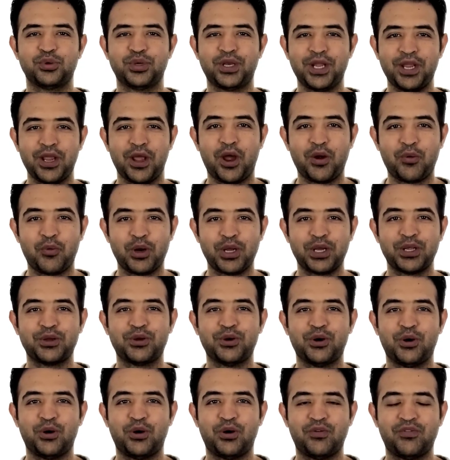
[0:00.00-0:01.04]
Today I want to
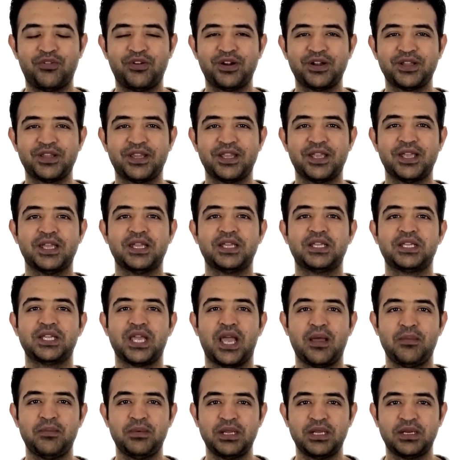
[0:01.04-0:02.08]
go over the
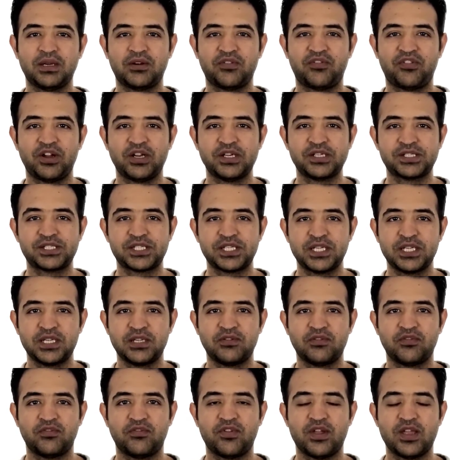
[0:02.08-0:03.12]
cabinet refacing
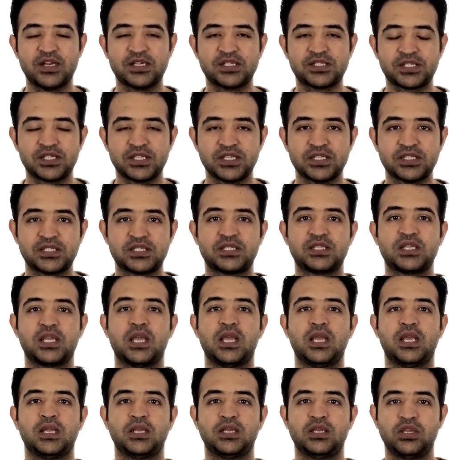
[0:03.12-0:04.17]
versus
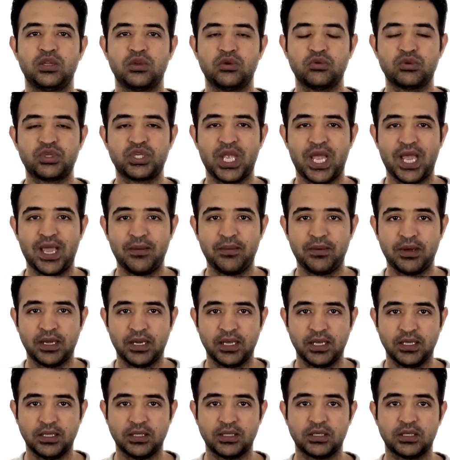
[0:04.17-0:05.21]
new
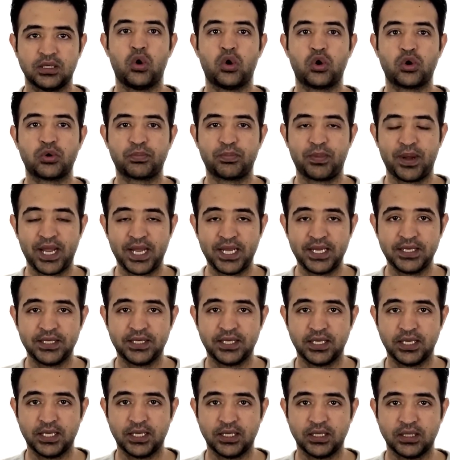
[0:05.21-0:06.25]
cabinet or
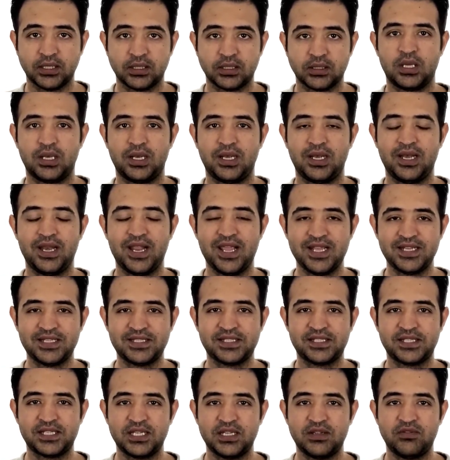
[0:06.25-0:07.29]
painting. Let's
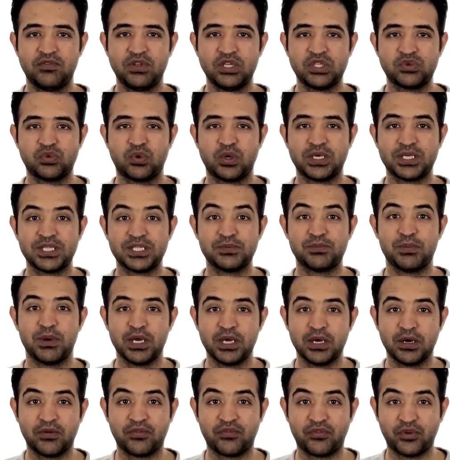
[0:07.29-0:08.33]
see which one is
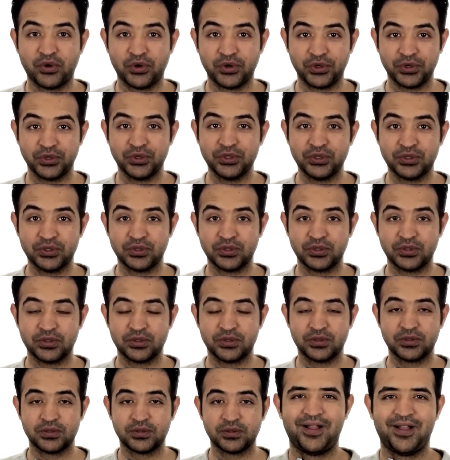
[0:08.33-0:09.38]
better for you.
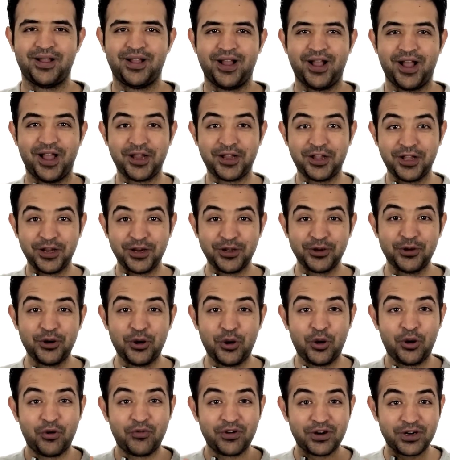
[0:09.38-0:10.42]
I'm gonna go
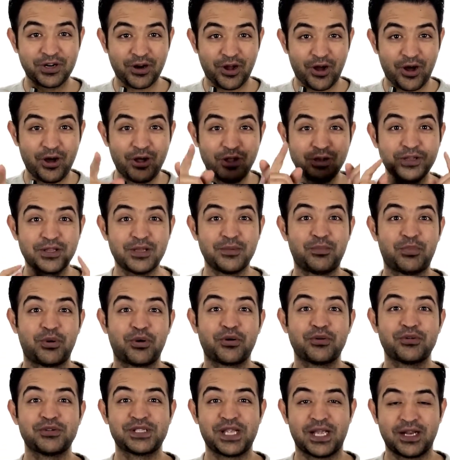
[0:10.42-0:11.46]
over all the
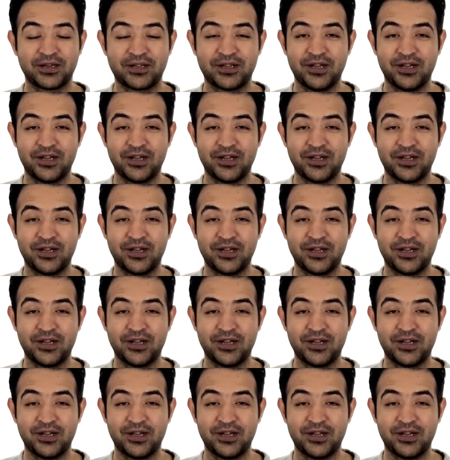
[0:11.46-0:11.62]
pros and